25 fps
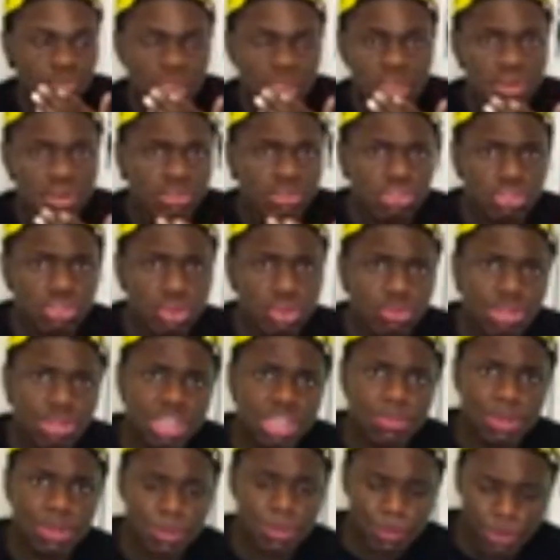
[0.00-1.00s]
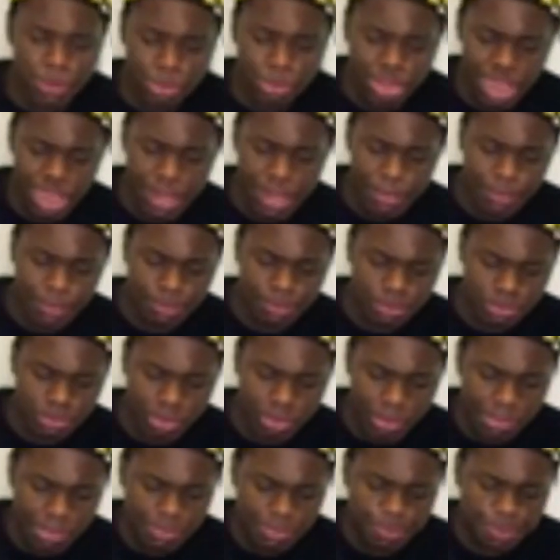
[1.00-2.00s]
I know so many people that
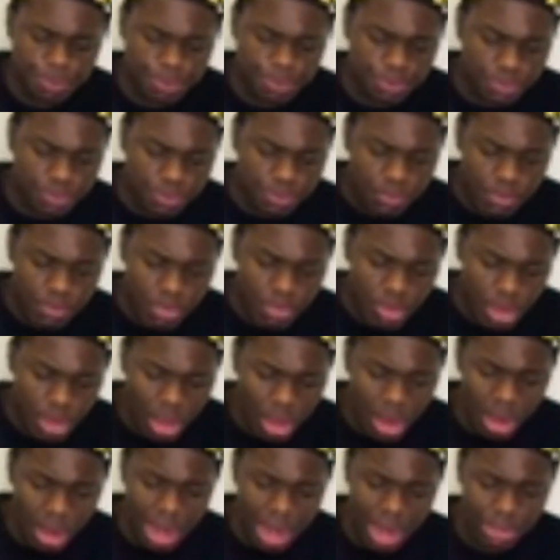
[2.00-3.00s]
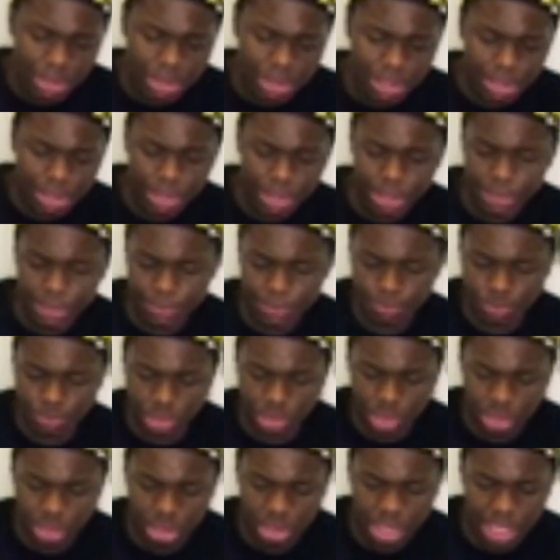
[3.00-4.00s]
are out here
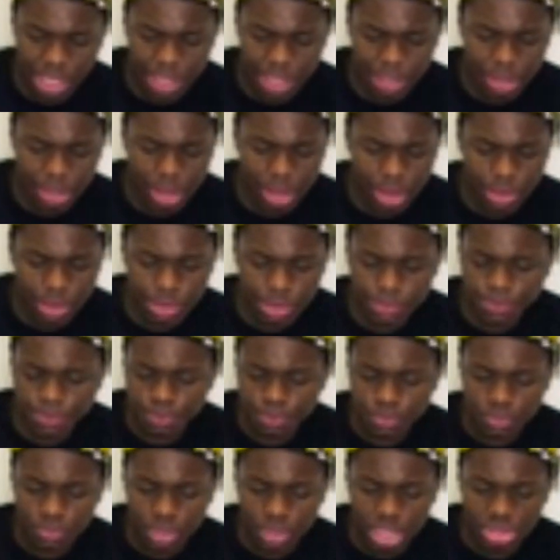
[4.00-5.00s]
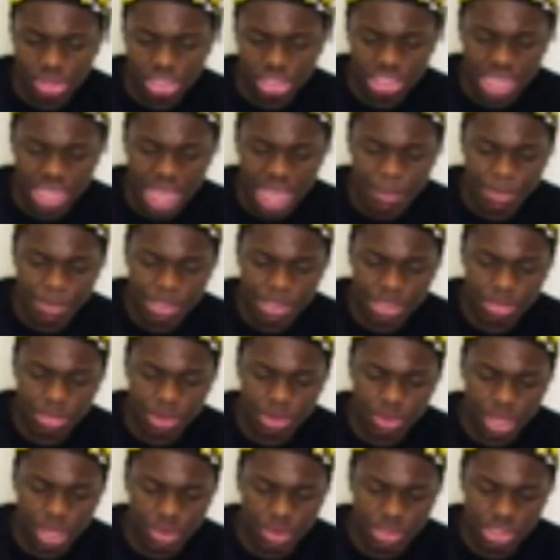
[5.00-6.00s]
and they're like, oh, this happened to
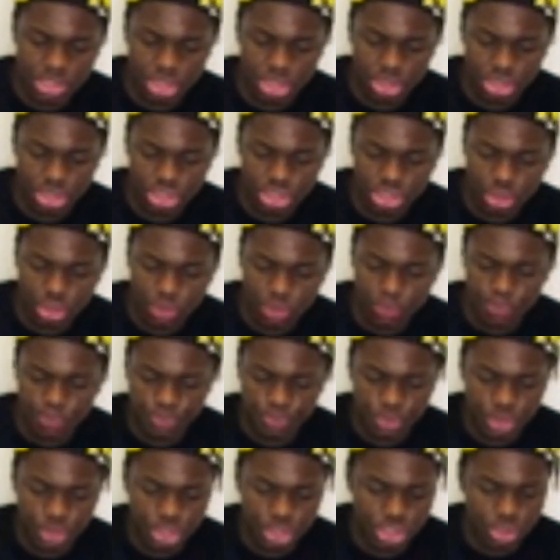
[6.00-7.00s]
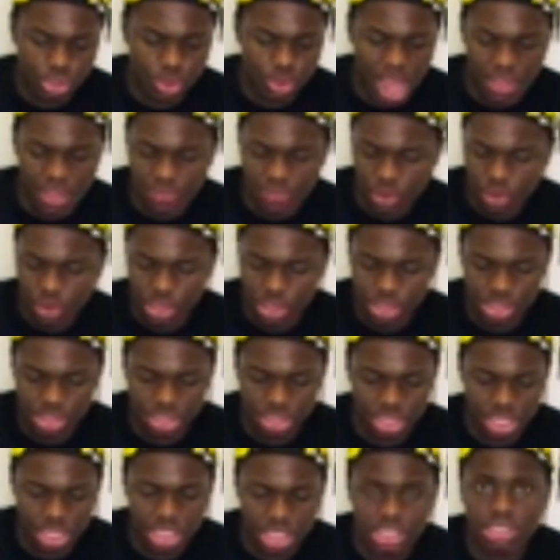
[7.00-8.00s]
me when I was younger, so this is why I focus
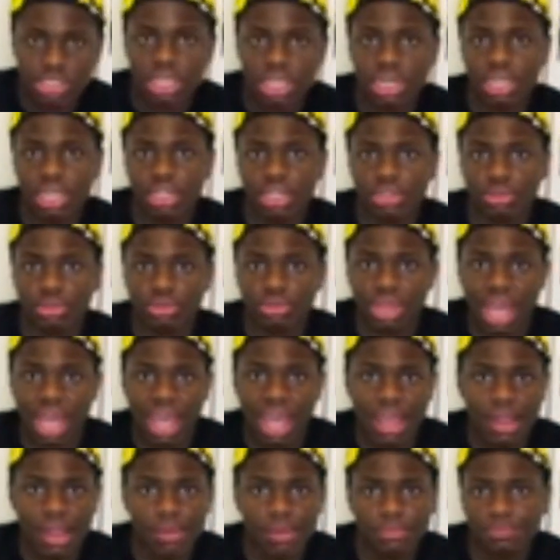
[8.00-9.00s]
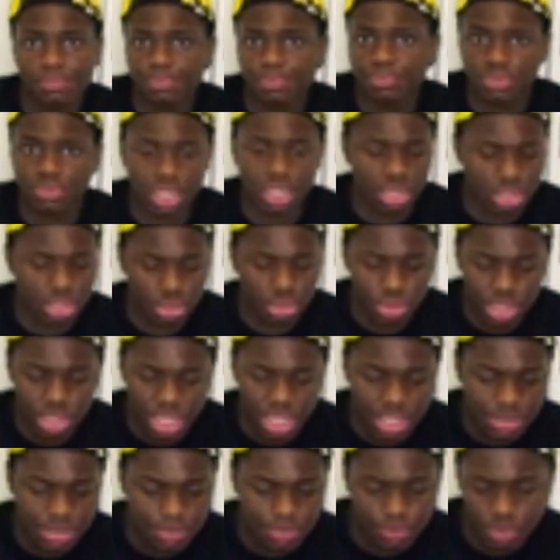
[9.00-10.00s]
in this, and I do that, and I do
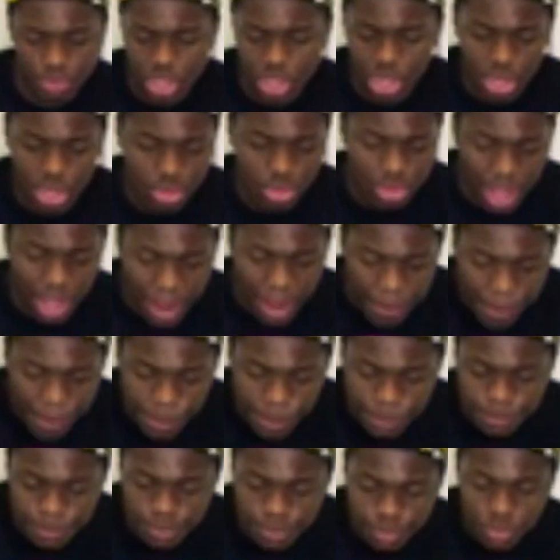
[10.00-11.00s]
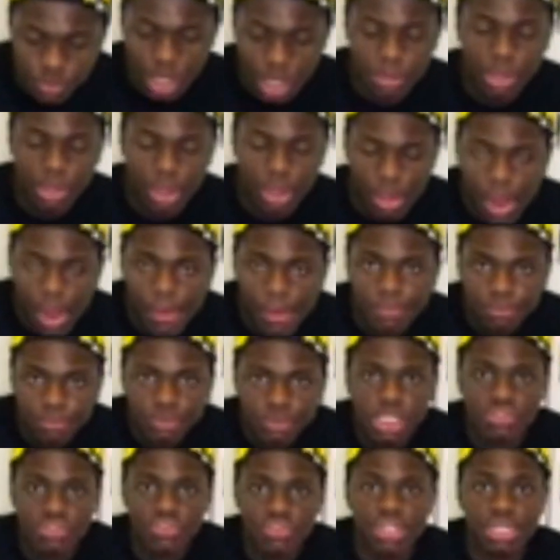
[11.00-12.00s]
this, and I do that. I'm like, okay,
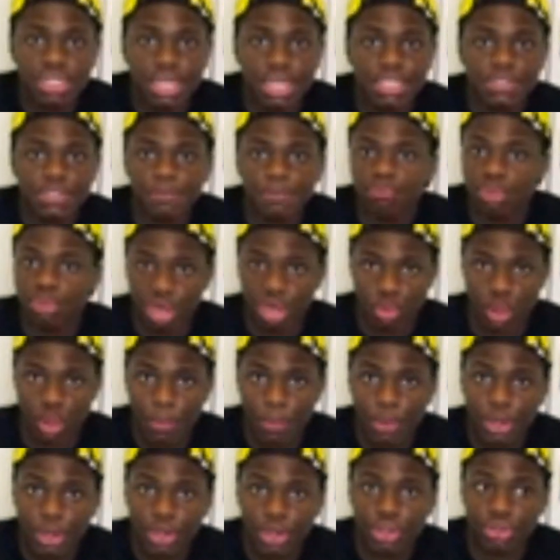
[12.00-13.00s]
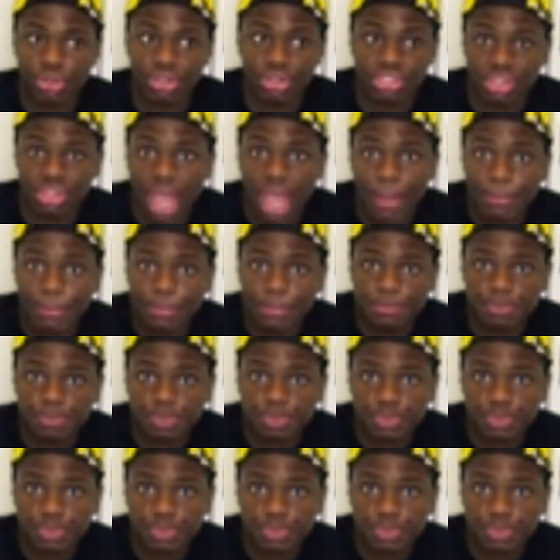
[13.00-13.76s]
that's very nice. But at what point are you going to stop?